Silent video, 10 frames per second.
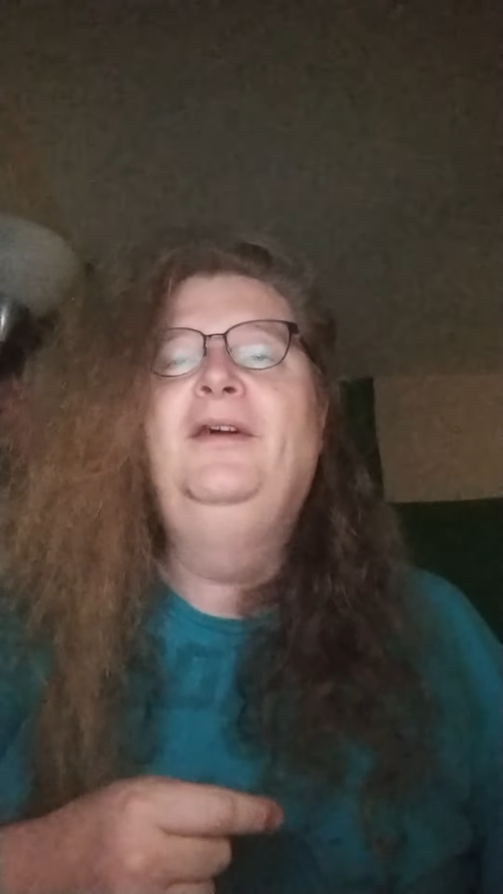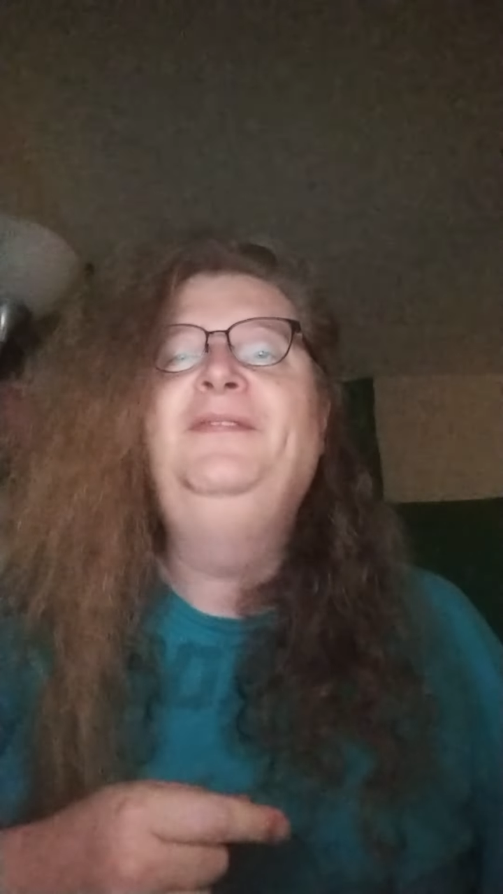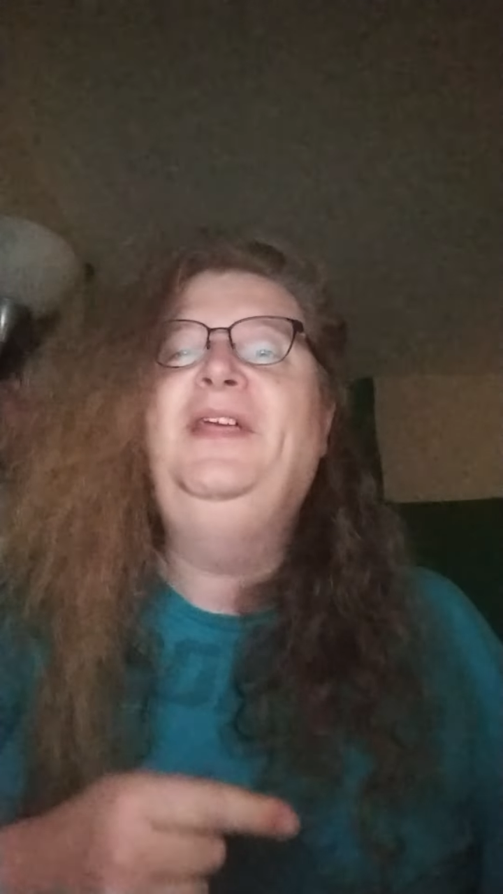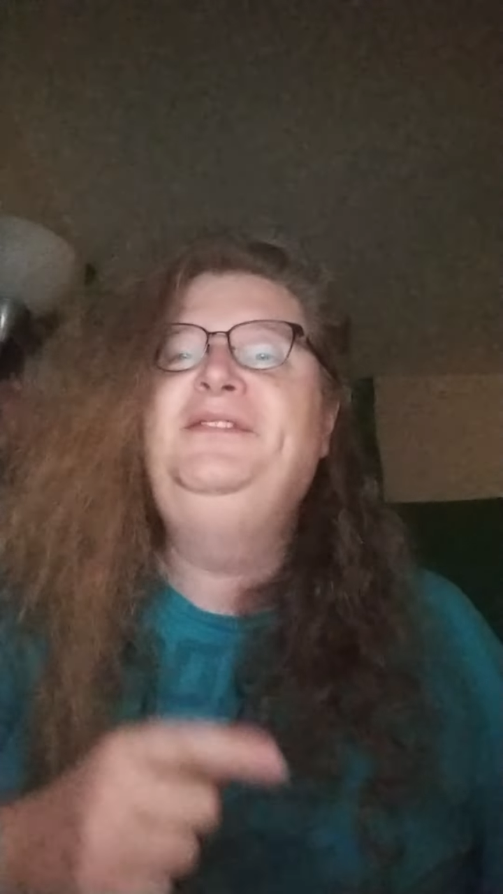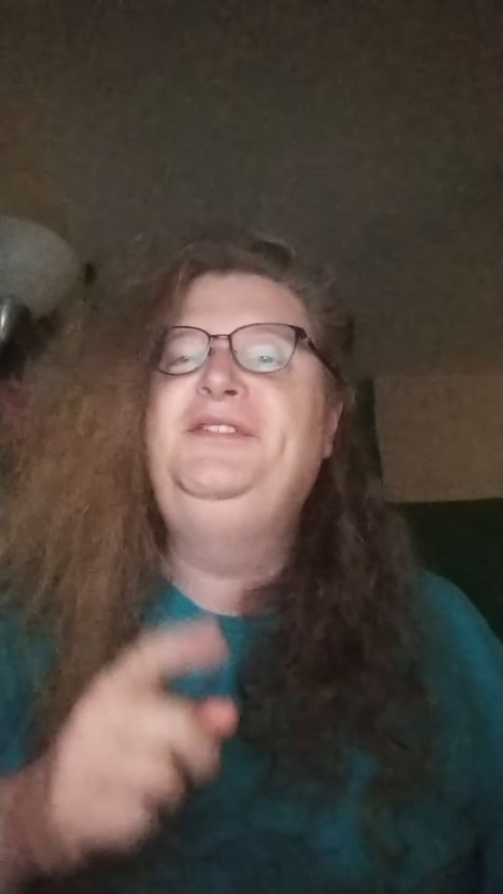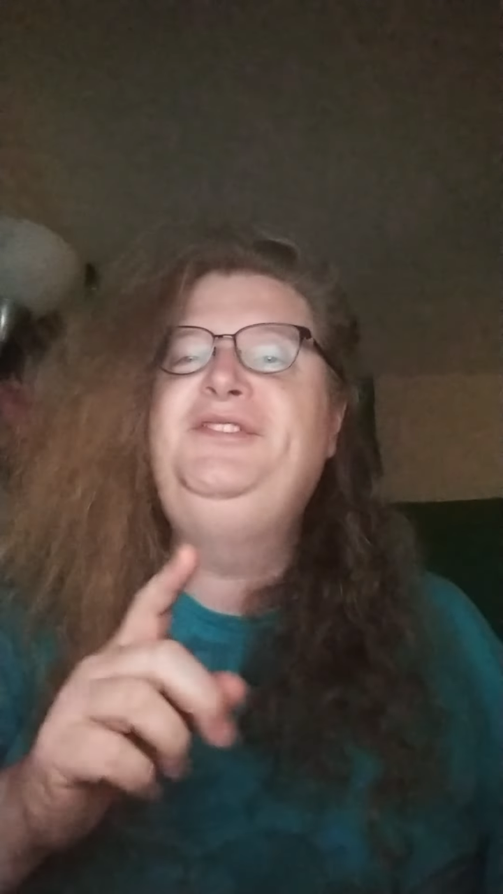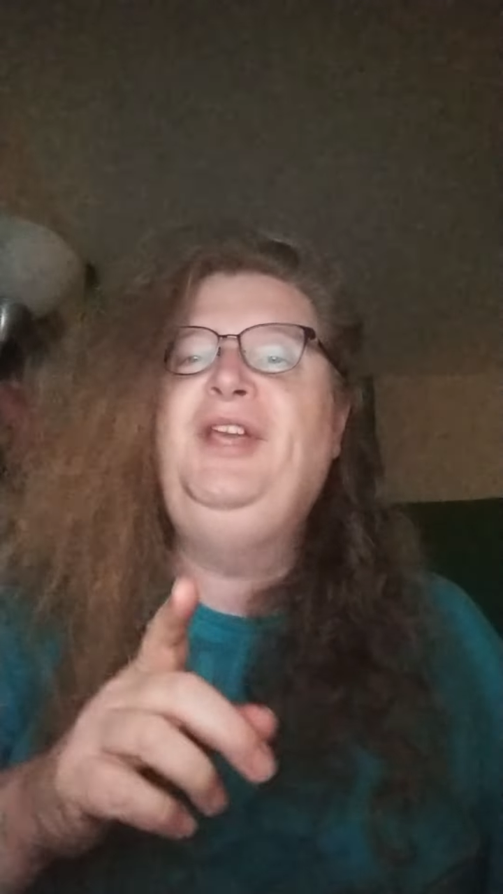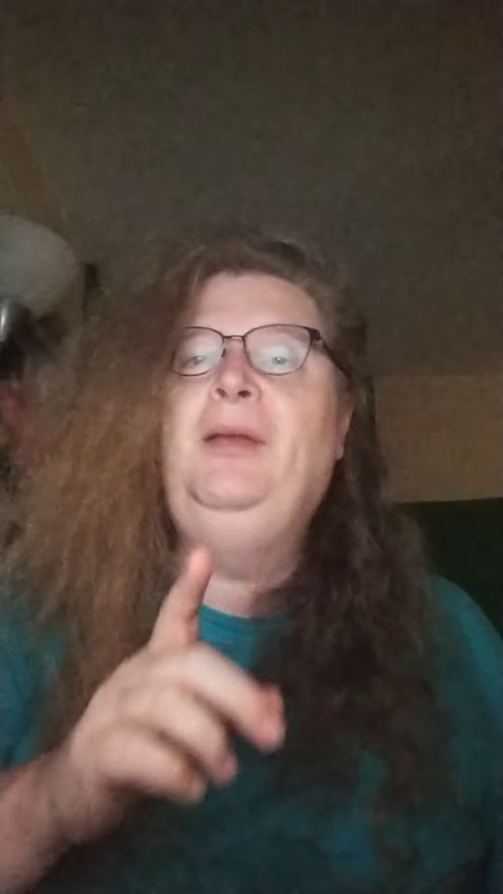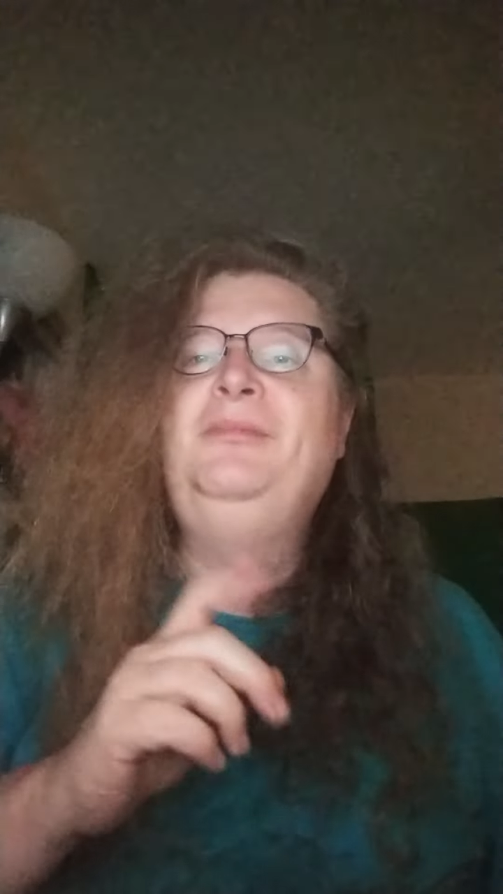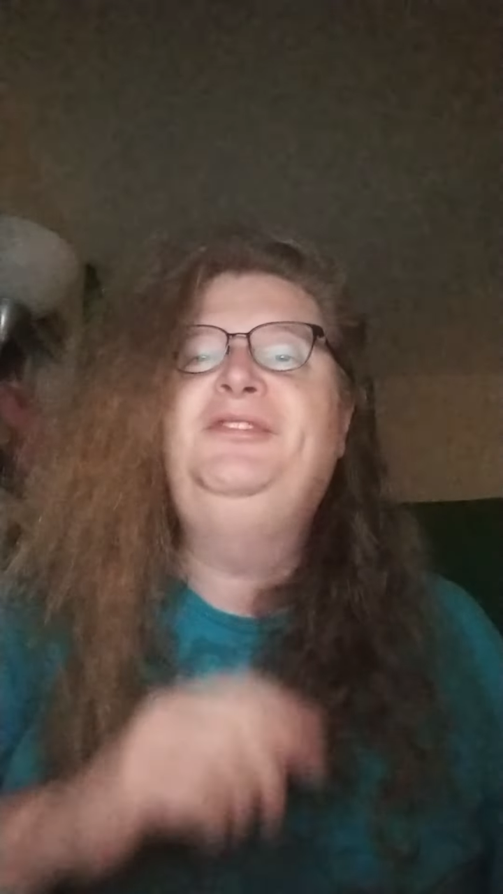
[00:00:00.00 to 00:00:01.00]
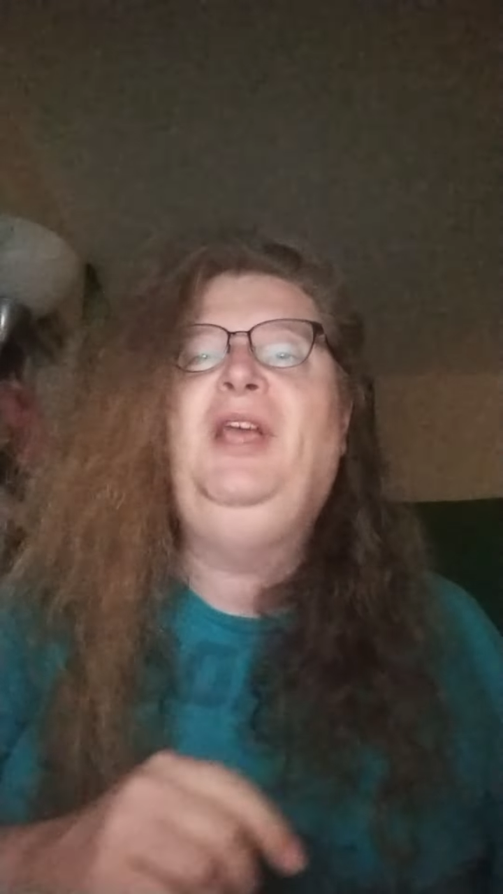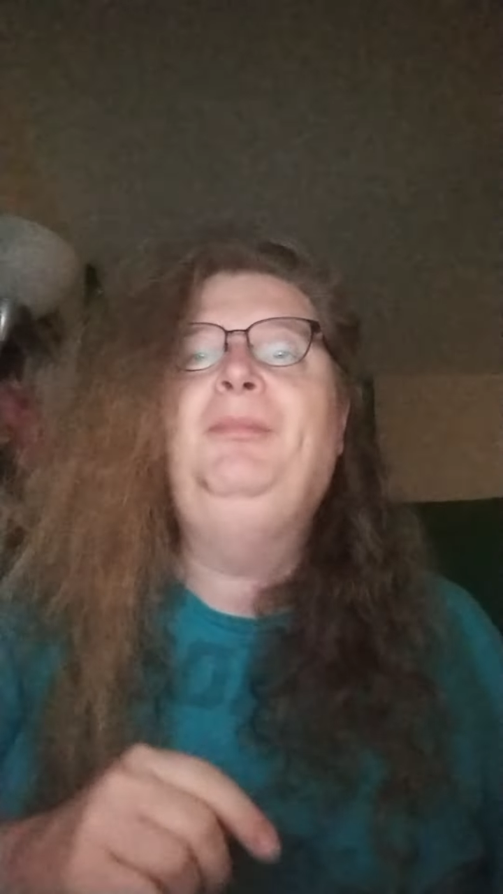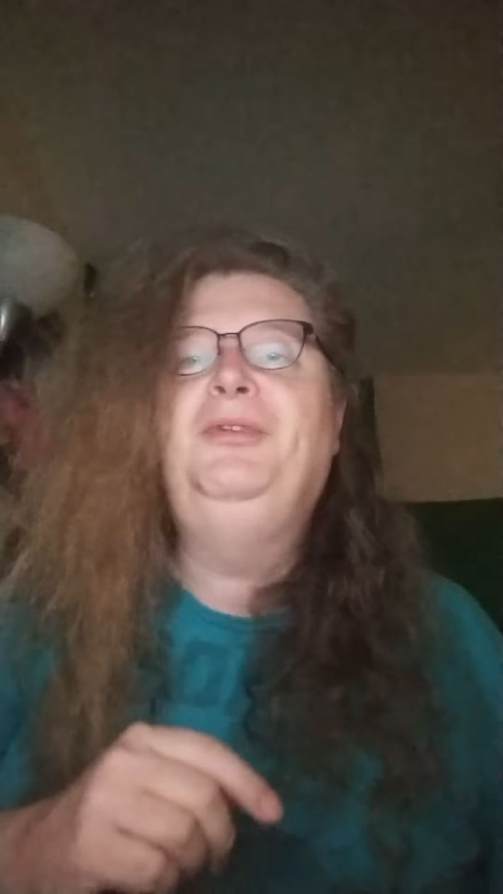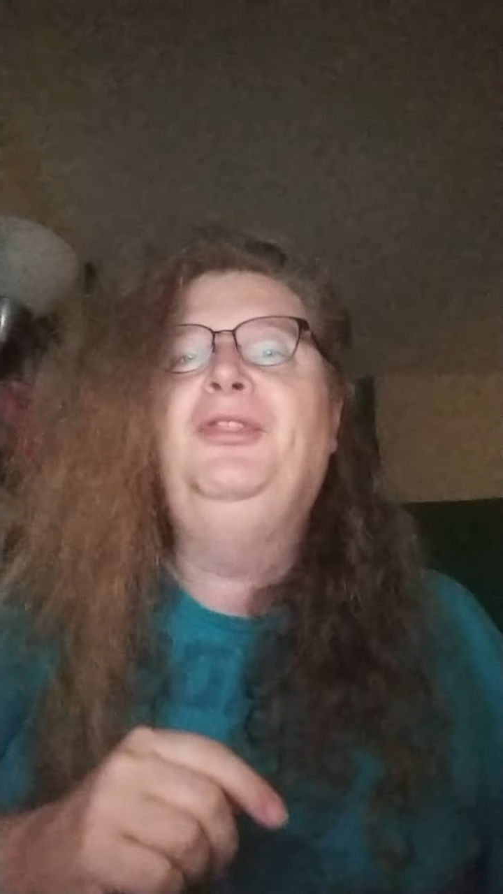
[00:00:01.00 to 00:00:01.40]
That's James chapter